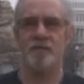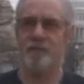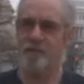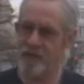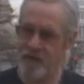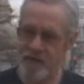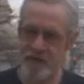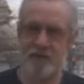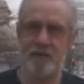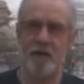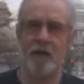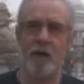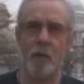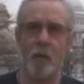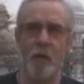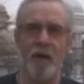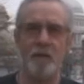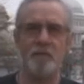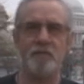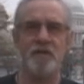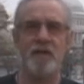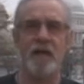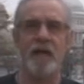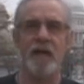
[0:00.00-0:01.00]
Visit our
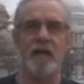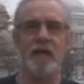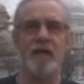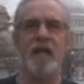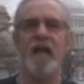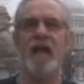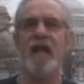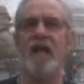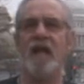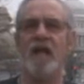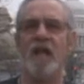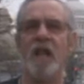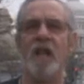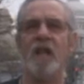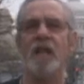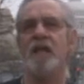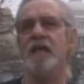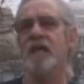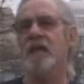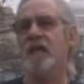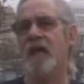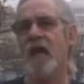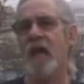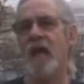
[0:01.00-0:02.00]
website,
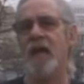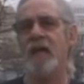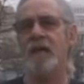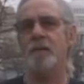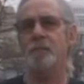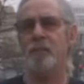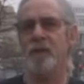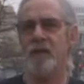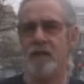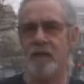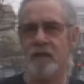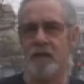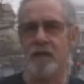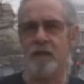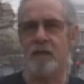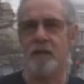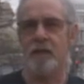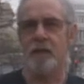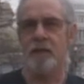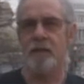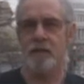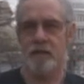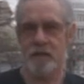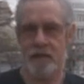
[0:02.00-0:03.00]
leap.cc.